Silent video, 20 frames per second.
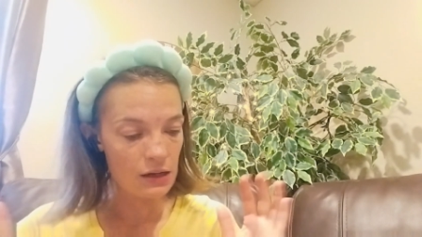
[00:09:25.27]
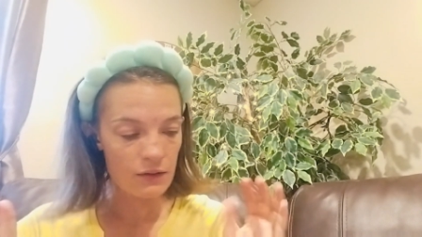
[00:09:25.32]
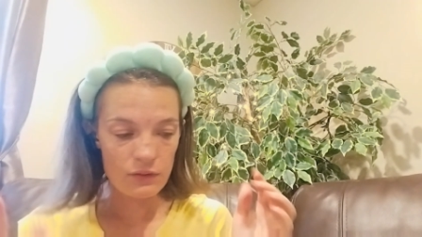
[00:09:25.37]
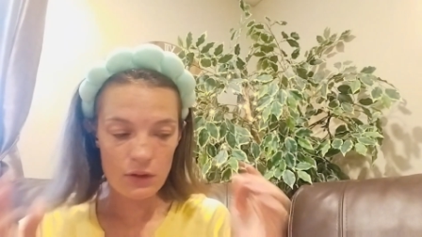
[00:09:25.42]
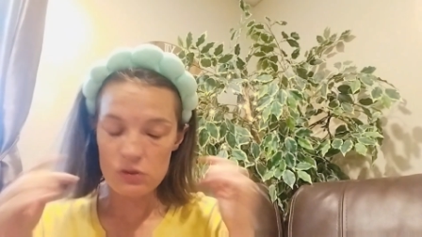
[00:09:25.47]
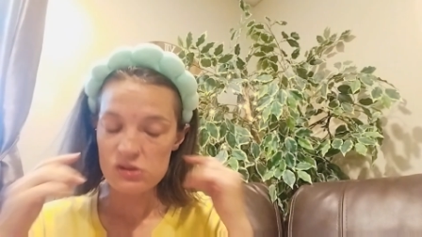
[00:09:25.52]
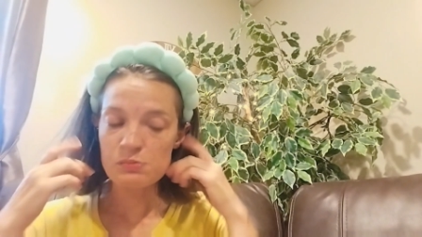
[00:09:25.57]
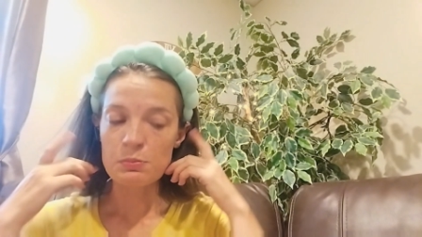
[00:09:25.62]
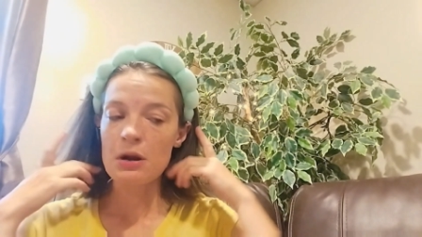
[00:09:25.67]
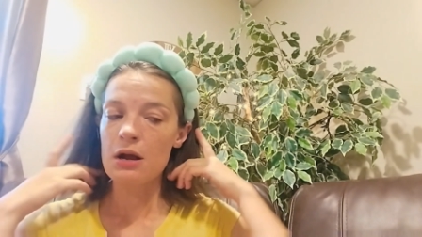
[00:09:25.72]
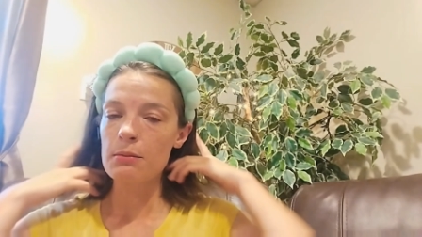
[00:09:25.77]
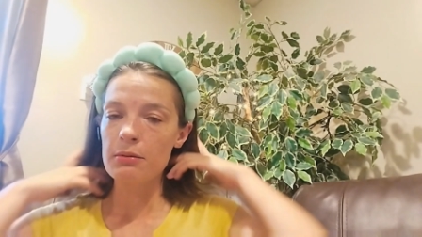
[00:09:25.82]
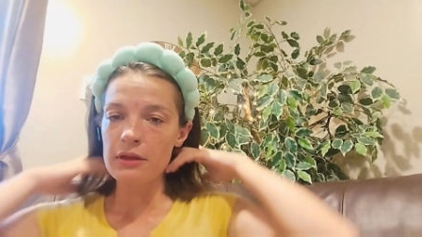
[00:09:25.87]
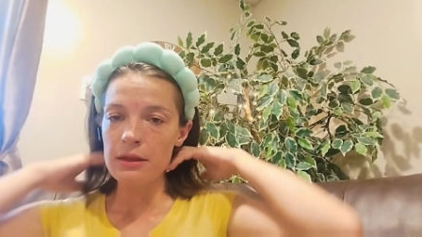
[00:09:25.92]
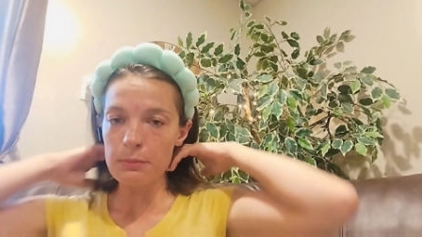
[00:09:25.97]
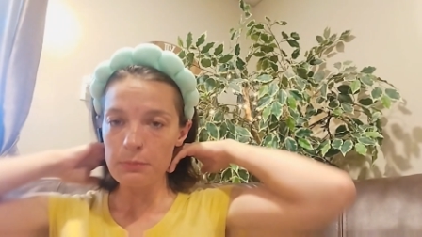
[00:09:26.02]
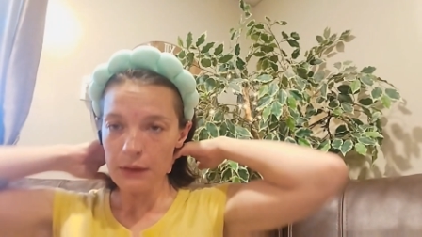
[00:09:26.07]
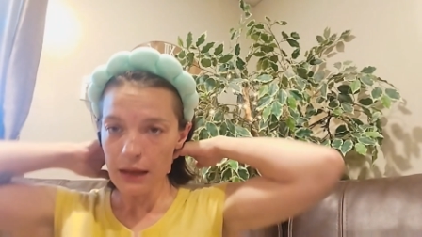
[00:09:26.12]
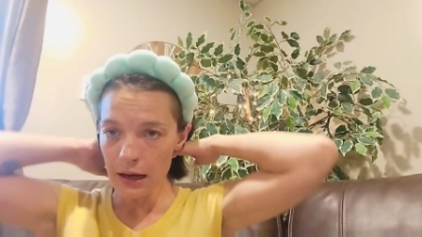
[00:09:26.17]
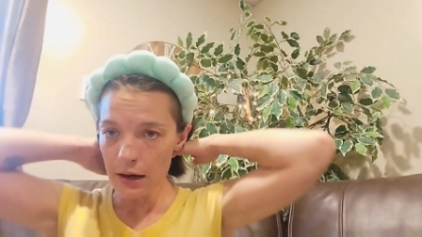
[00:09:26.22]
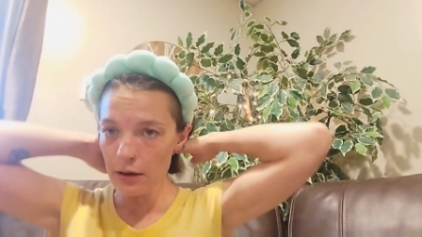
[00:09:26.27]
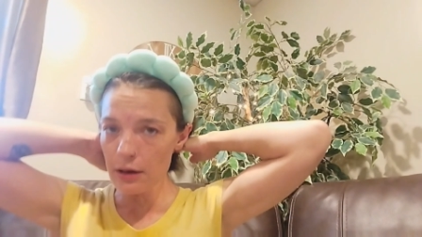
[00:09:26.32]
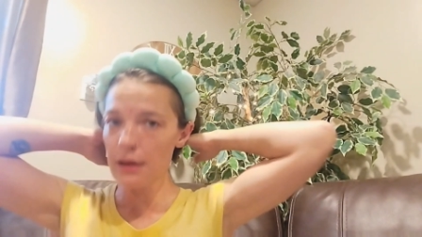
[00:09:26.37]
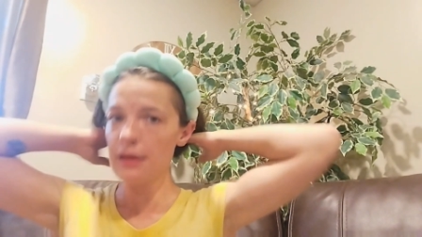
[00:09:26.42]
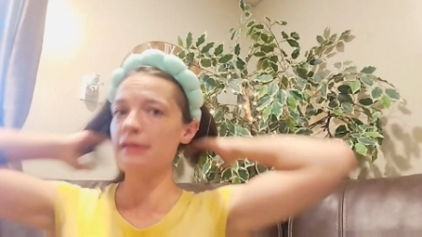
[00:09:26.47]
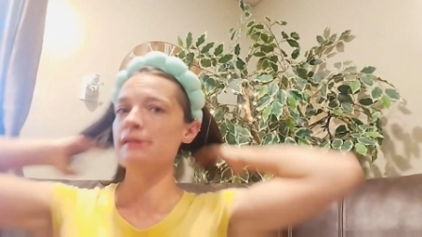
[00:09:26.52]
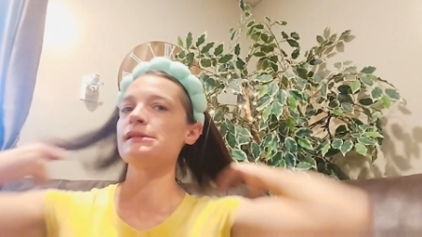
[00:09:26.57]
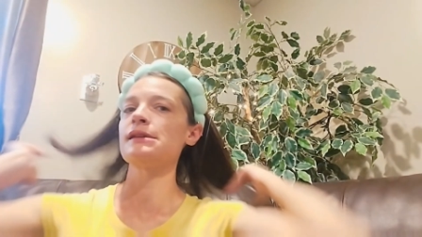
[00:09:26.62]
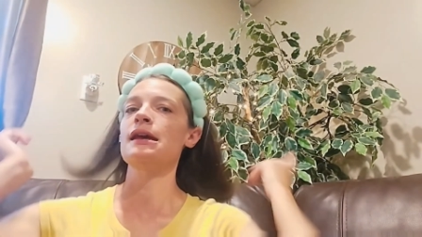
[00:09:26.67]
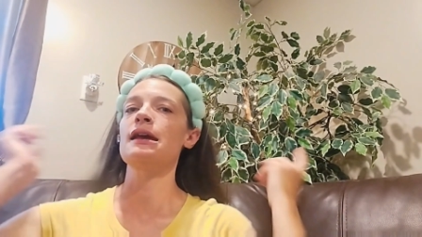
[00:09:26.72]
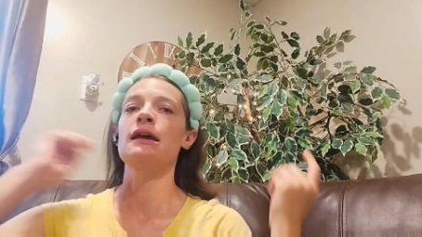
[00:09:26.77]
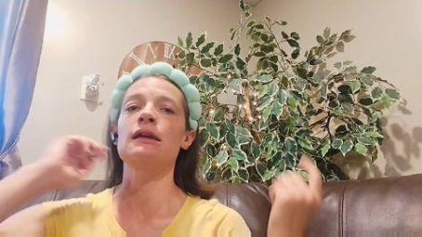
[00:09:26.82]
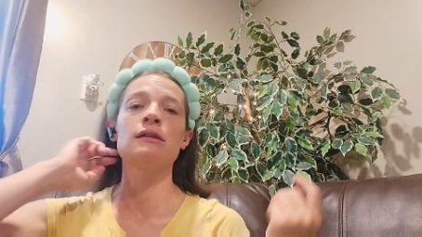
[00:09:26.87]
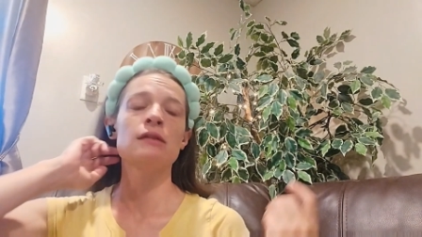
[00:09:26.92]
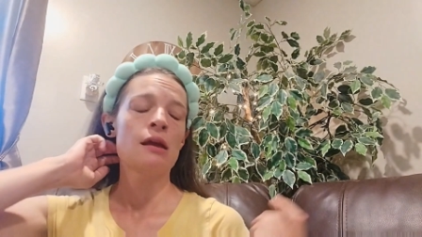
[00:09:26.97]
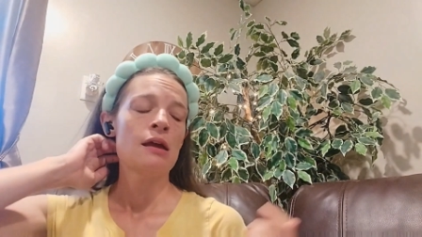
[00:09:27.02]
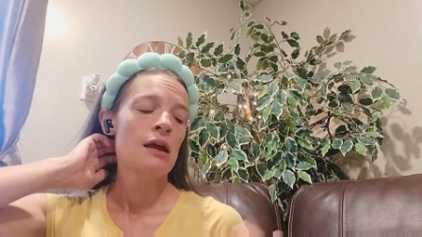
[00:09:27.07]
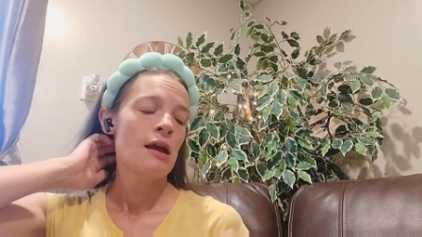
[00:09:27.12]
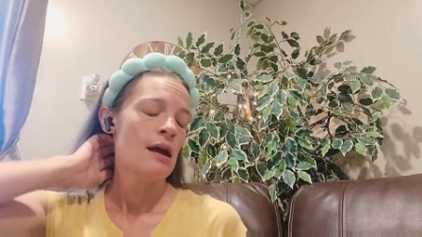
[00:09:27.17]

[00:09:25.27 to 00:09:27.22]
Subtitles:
those problem areas in.